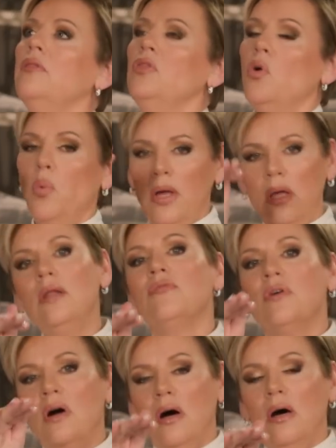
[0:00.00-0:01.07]
The will of
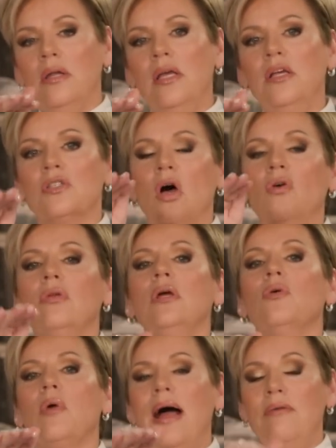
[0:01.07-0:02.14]
God is only
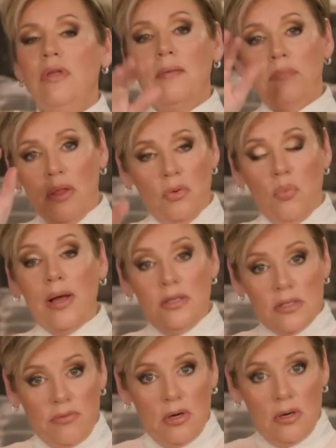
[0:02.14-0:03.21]
arrived at by the ways
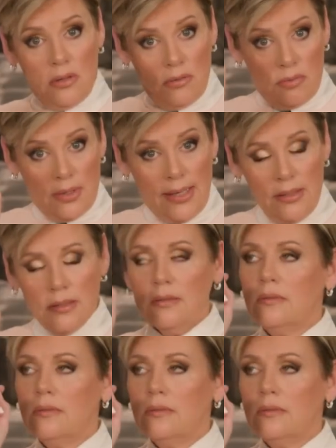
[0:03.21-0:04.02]
of God, right?